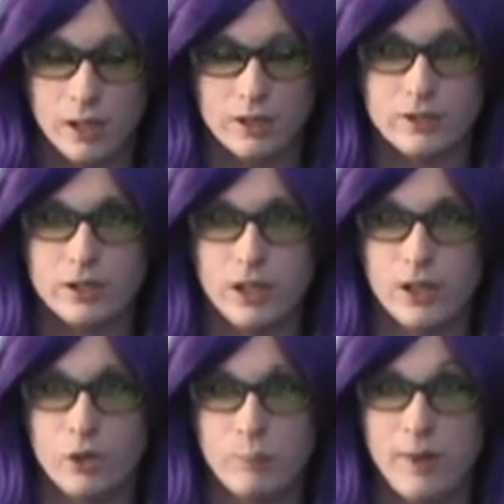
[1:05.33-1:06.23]

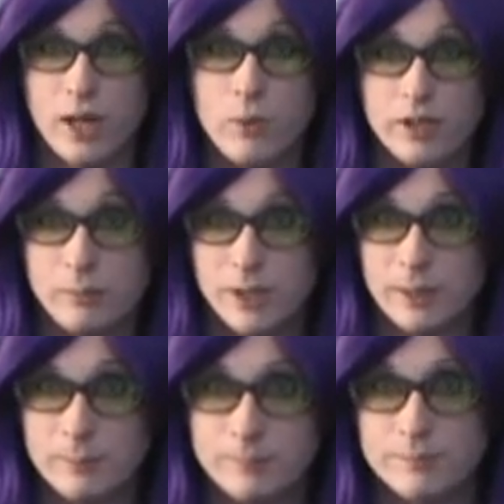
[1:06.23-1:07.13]
So, bear with
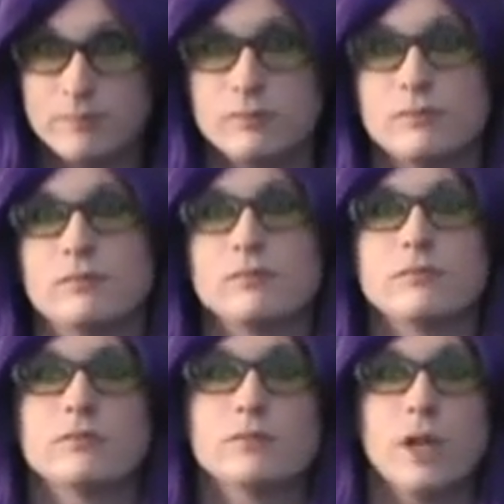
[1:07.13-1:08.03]
me,
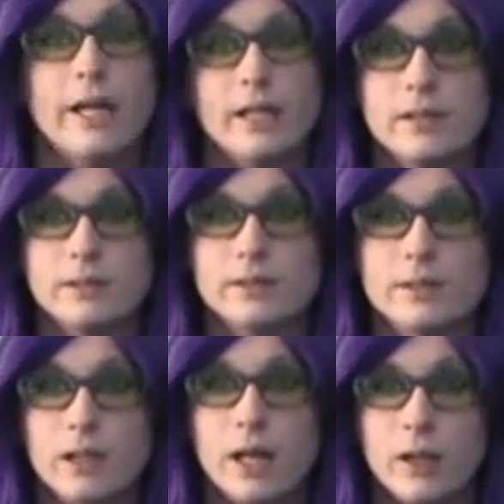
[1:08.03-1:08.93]

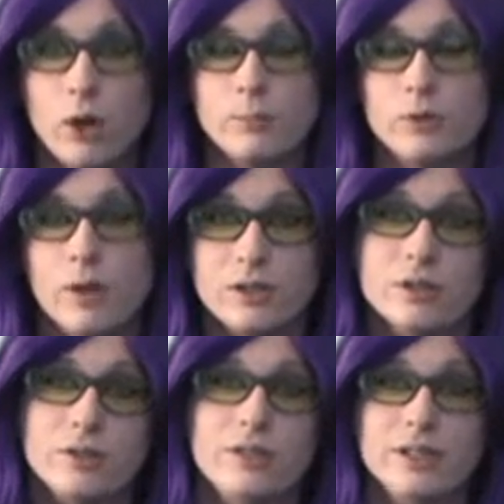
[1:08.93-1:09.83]
as I hope to
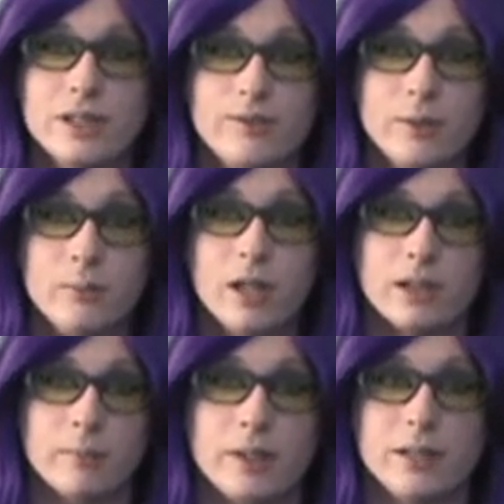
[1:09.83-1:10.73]
also do these every
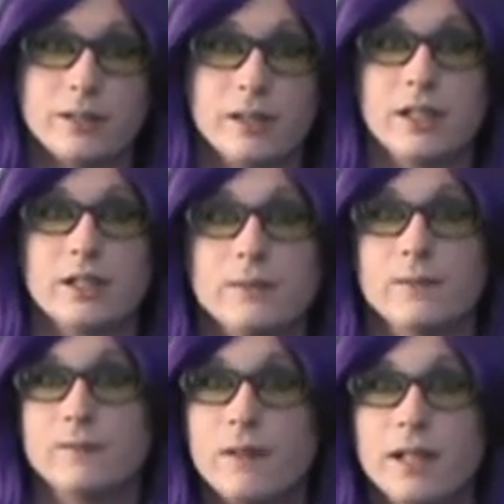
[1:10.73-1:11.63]
month, because I think it's
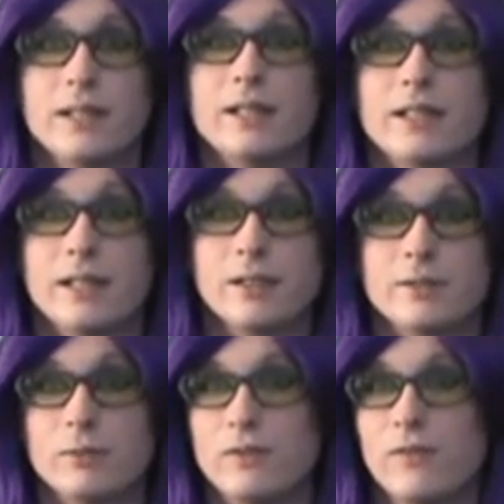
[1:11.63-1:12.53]
fun. I think
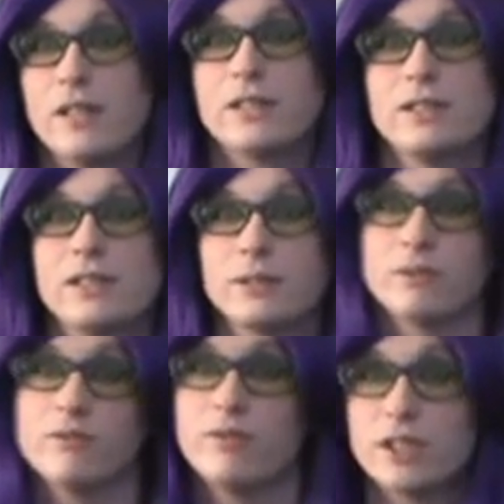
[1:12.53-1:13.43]
it's more fun to see
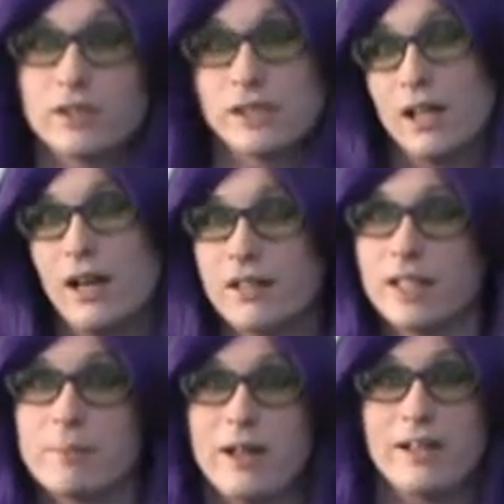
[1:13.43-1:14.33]
someone visually
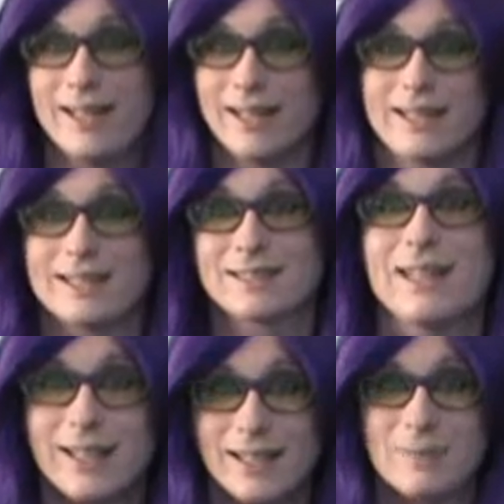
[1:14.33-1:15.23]
talking about it and getting
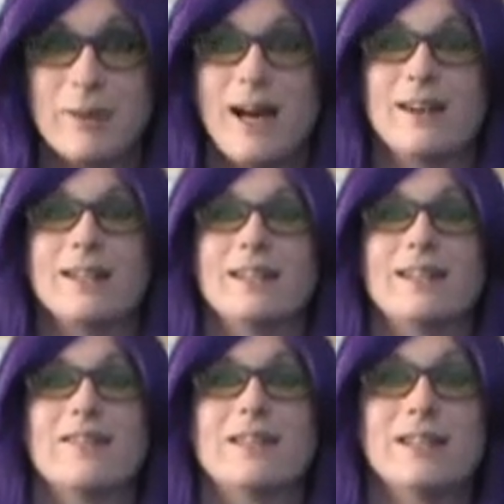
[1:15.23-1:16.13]
excited about it
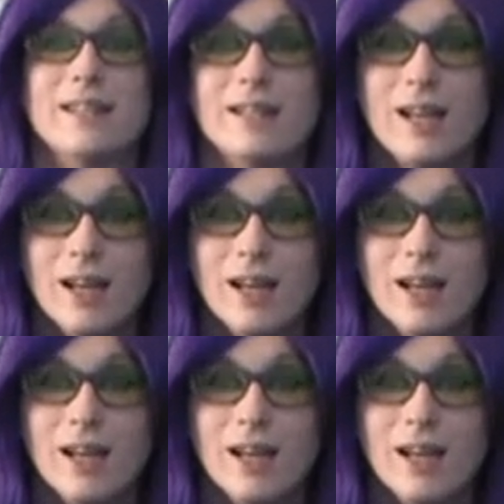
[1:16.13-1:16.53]
and everything.